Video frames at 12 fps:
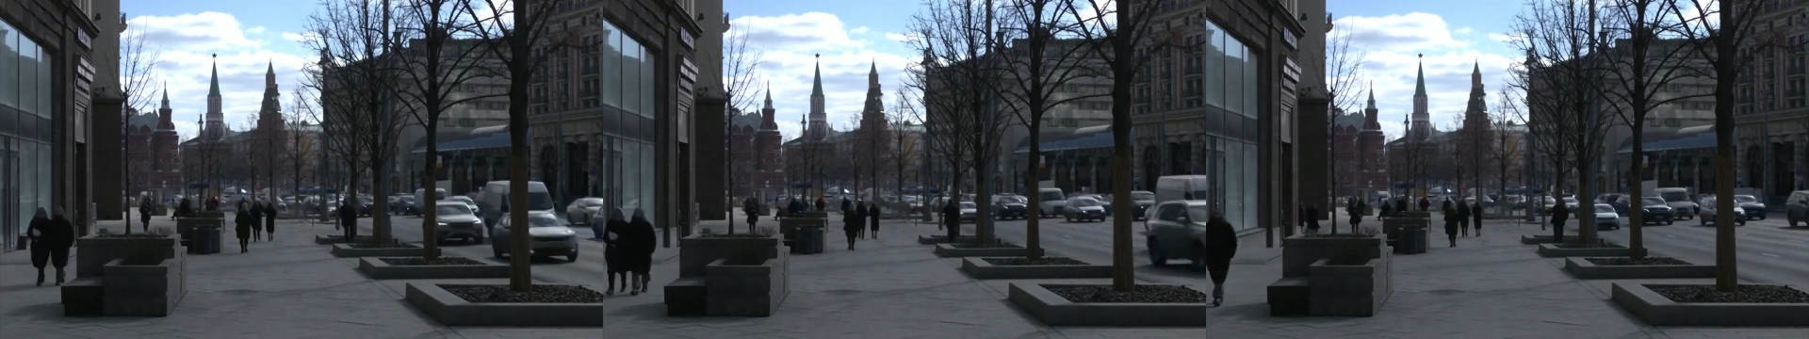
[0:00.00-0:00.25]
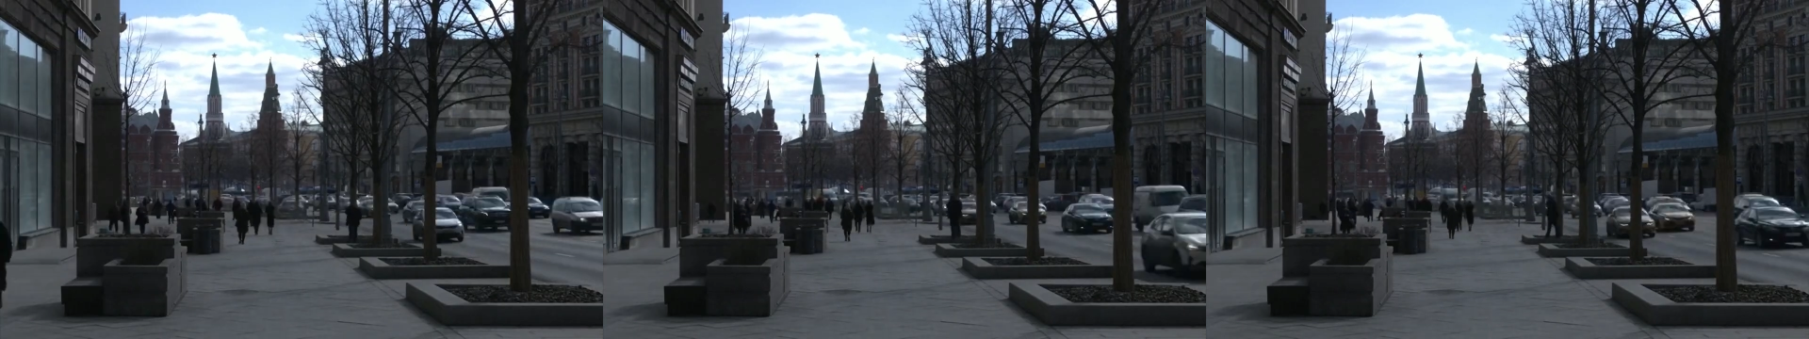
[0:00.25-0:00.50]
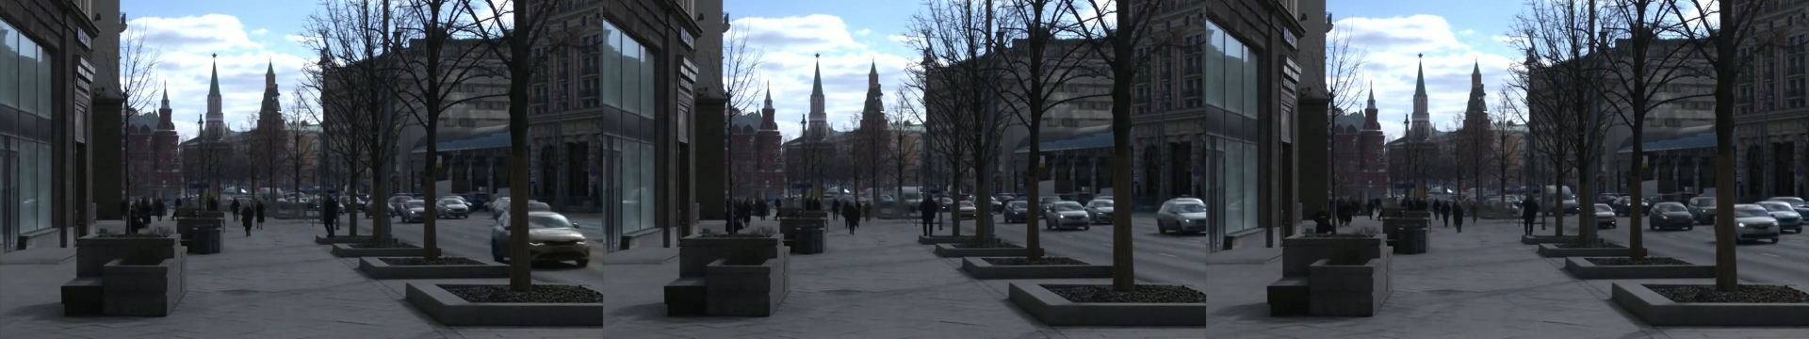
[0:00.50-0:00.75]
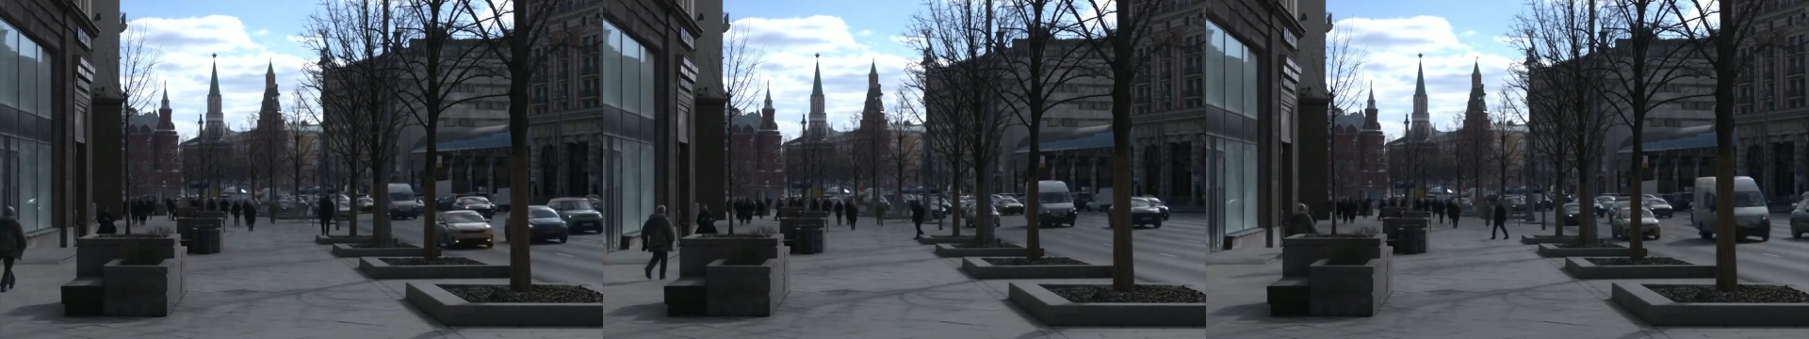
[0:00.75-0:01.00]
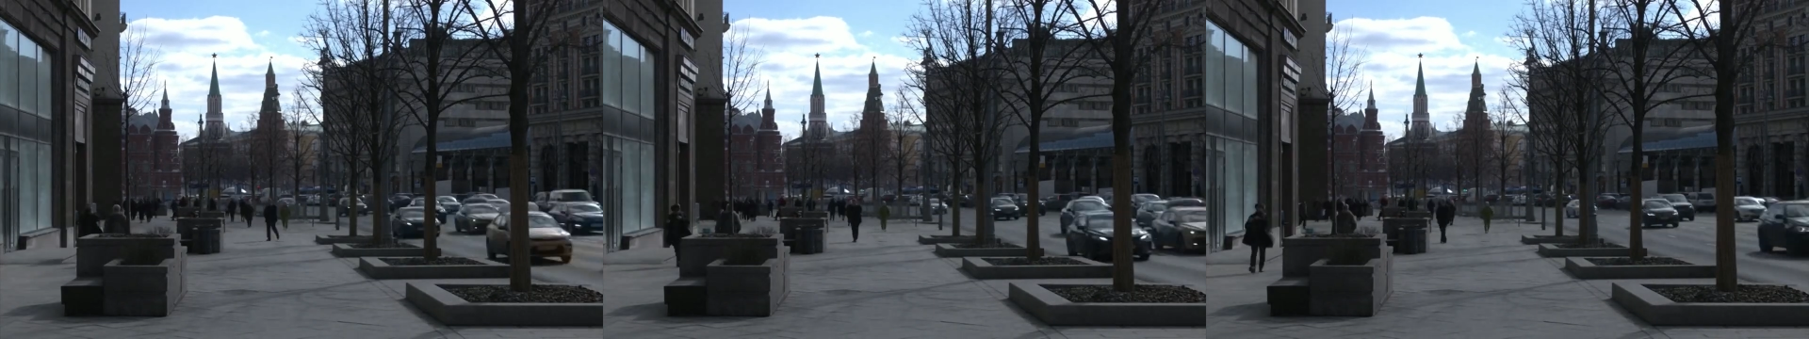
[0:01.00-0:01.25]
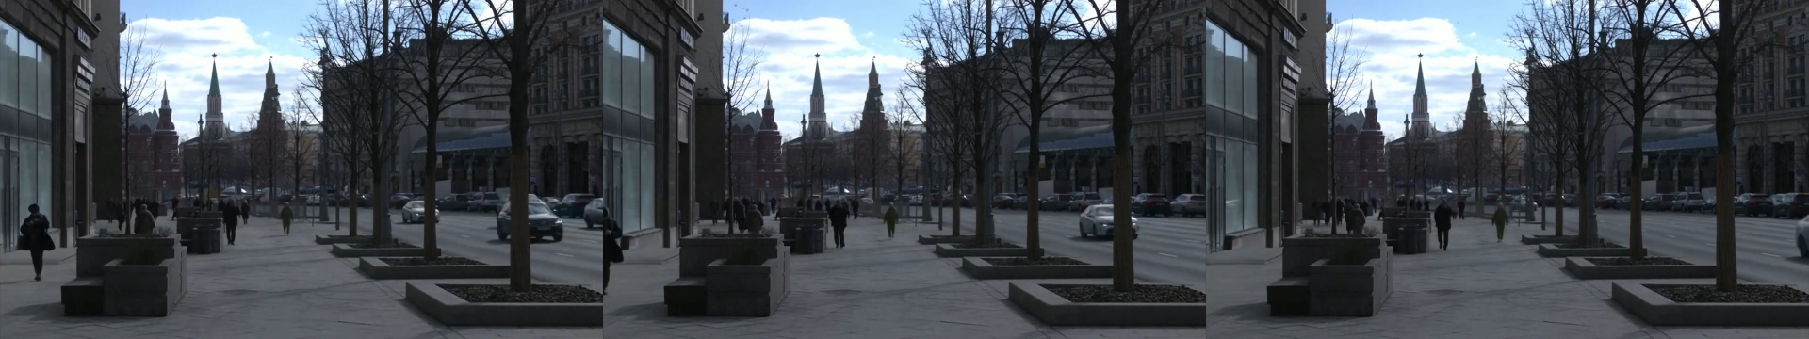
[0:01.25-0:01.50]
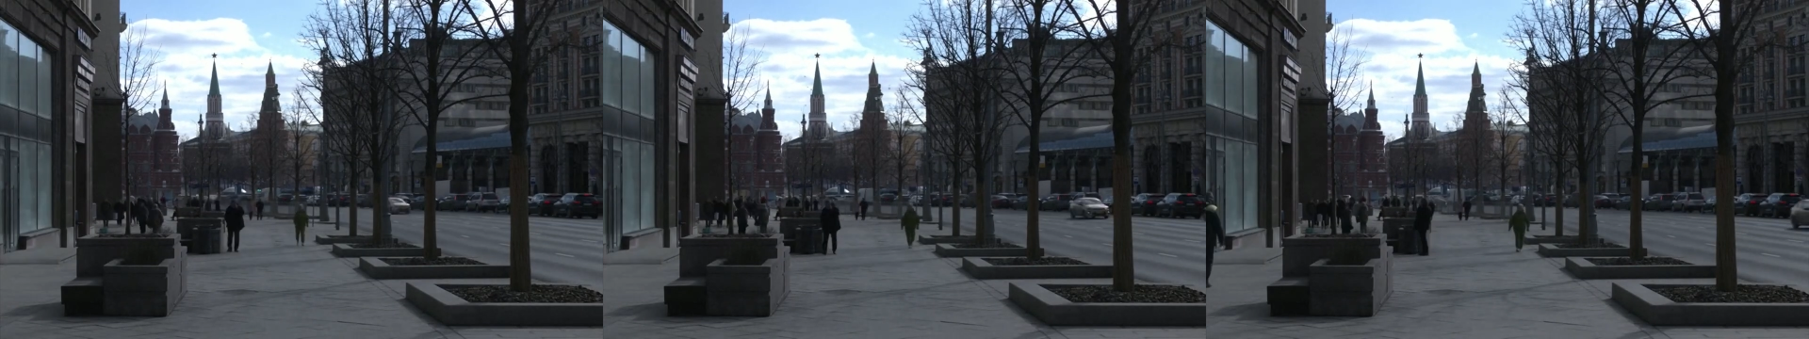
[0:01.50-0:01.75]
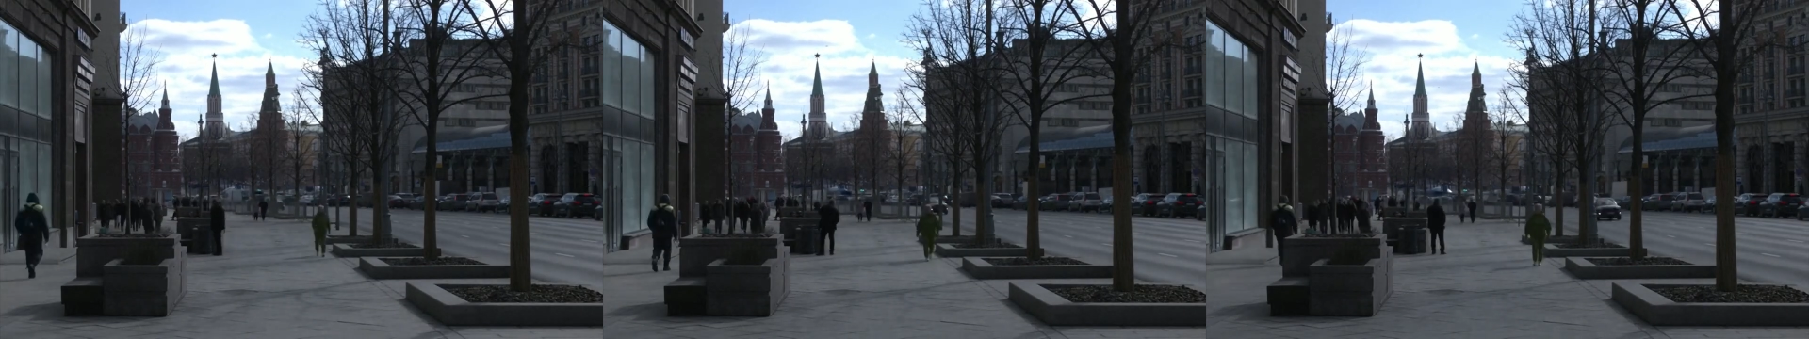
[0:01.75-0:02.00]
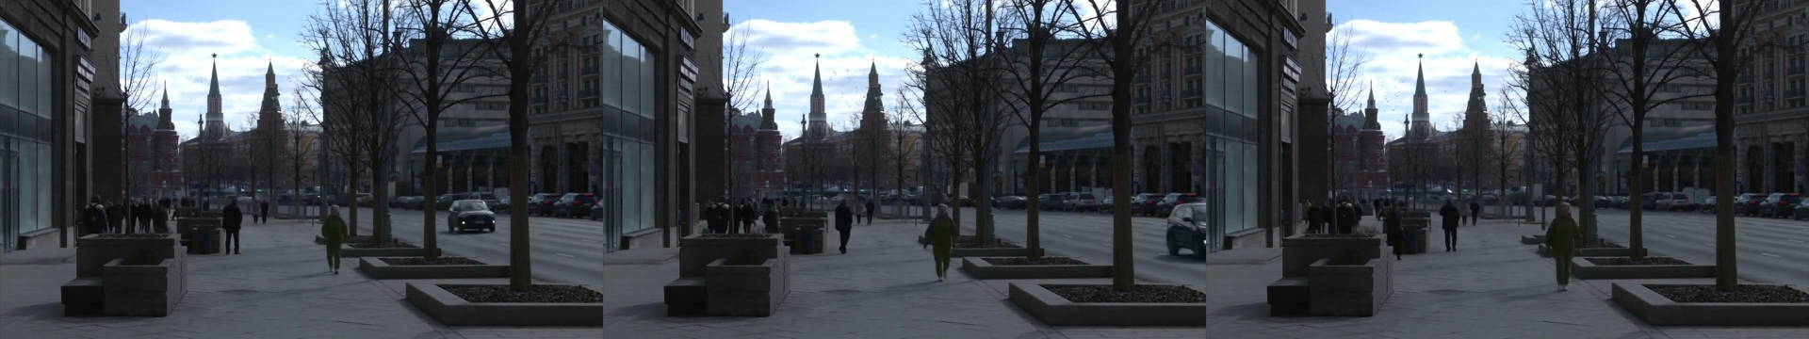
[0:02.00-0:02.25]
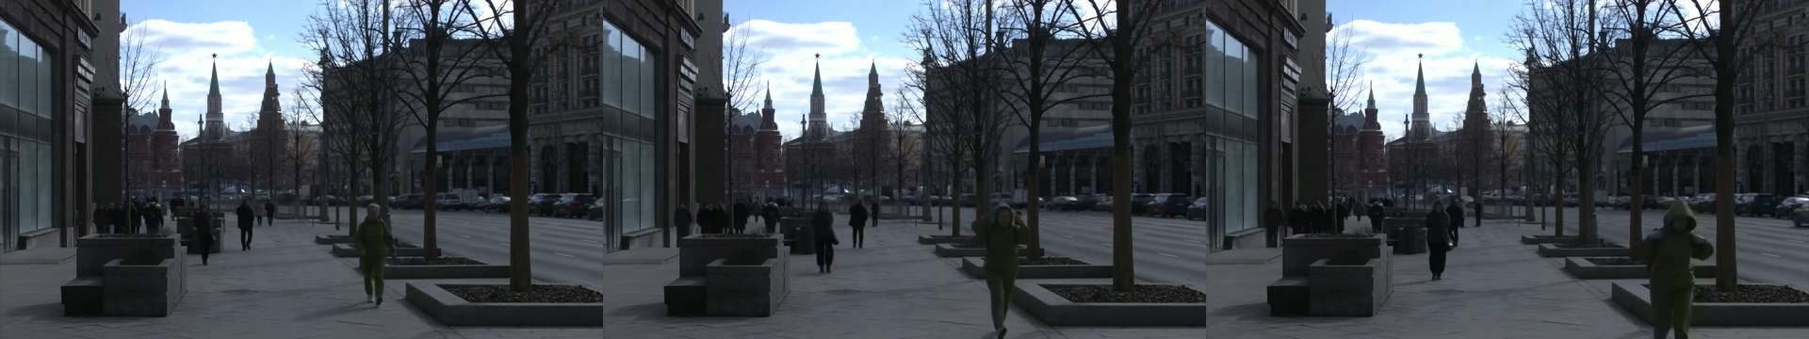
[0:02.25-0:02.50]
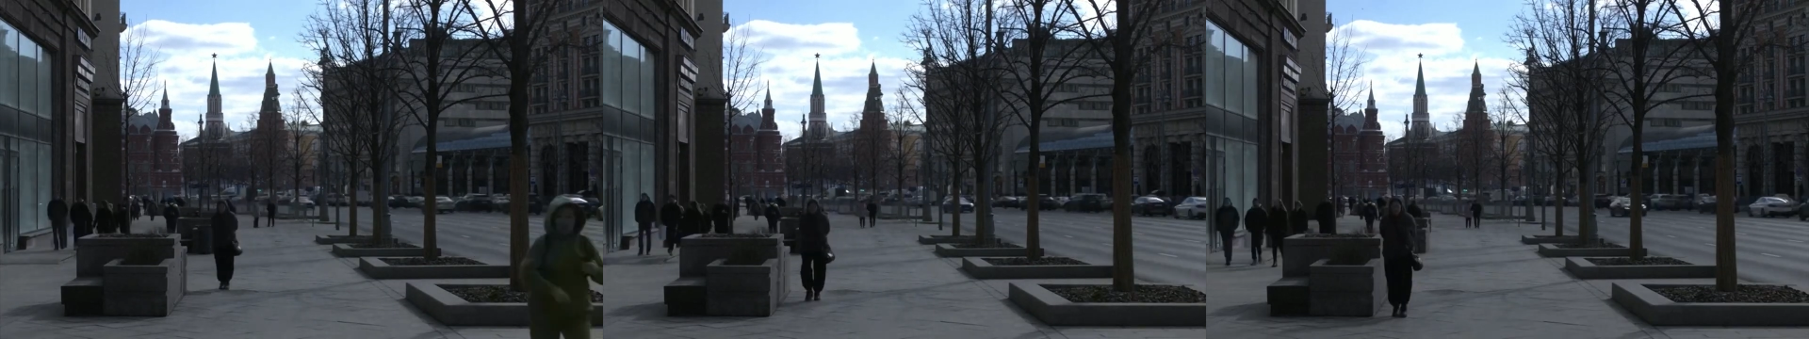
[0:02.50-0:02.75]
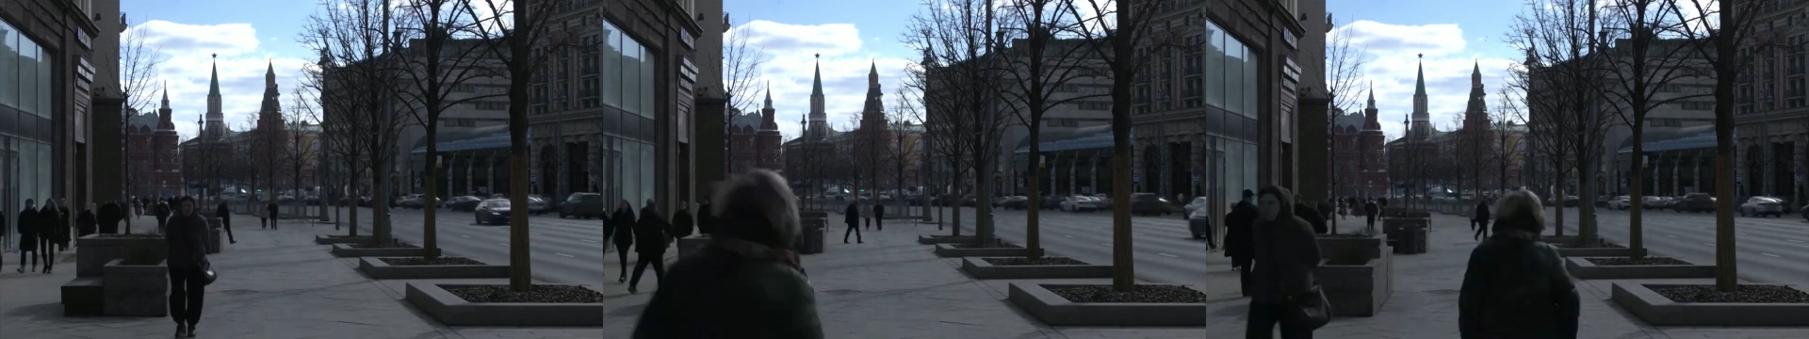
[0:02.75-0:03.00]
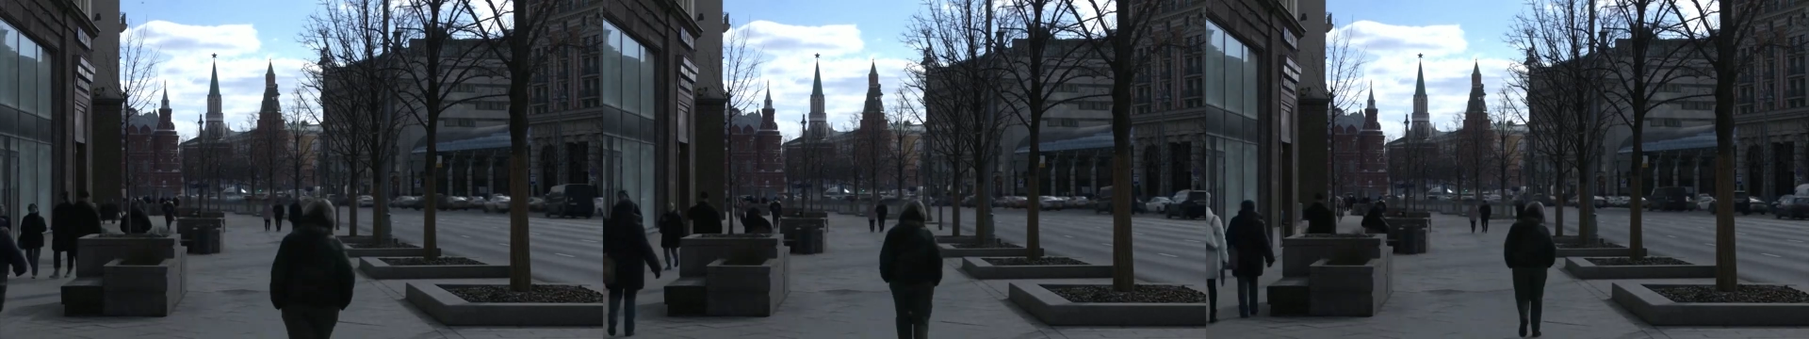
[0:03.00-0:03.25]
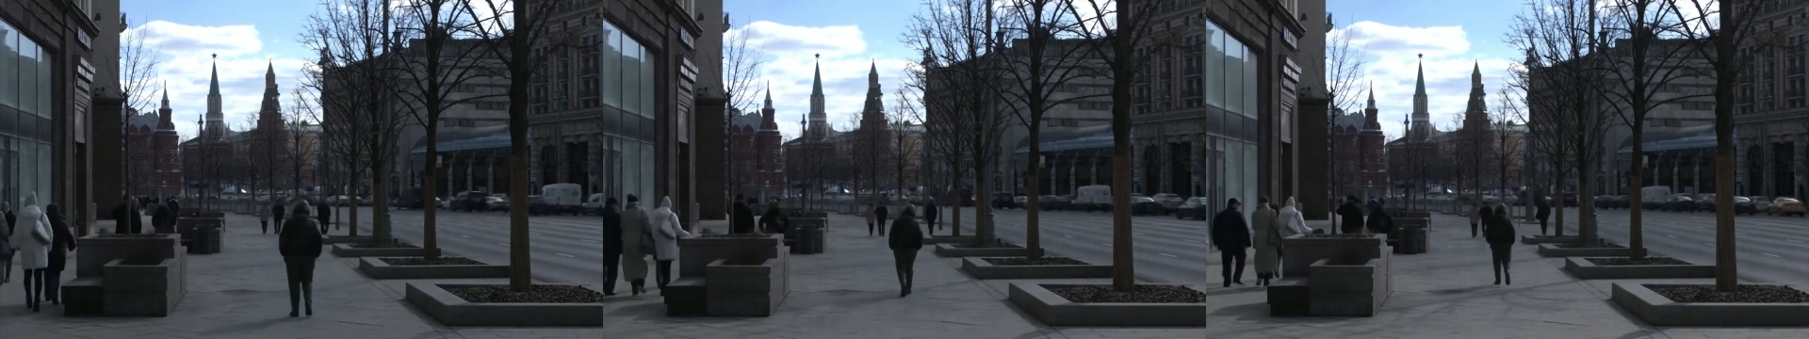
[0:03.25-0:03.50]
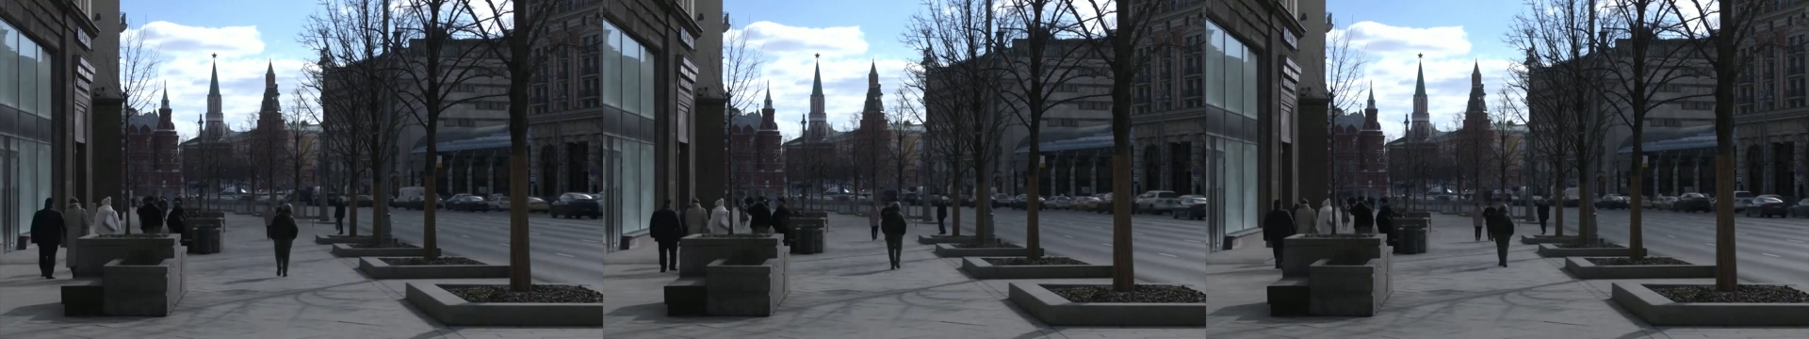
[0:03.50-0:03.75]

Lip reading: No face is visible, so there are no lips to read.